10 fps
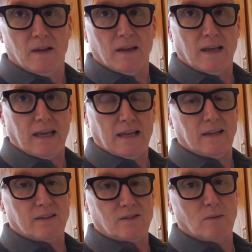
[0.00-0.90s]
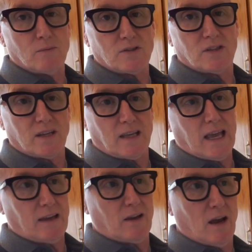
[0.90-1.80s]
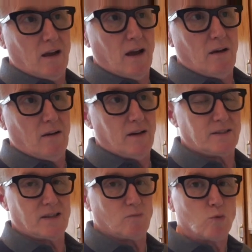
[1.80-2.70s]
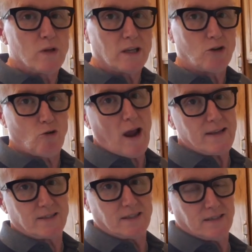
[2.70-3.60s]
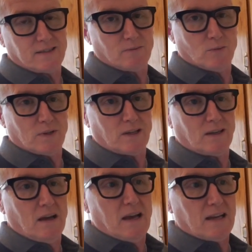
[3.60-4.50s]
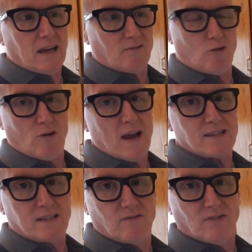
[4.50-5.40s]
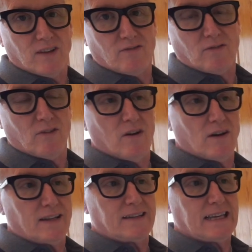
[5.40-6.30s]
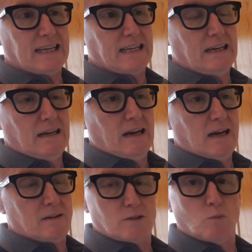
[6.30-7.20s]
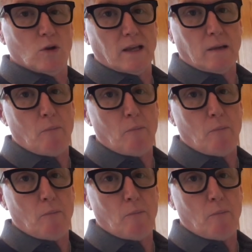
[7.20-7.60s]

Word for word: and it's almost like a, it's really grassy. It's a really kind of grassy flavor on a tea. Uh, it's more like a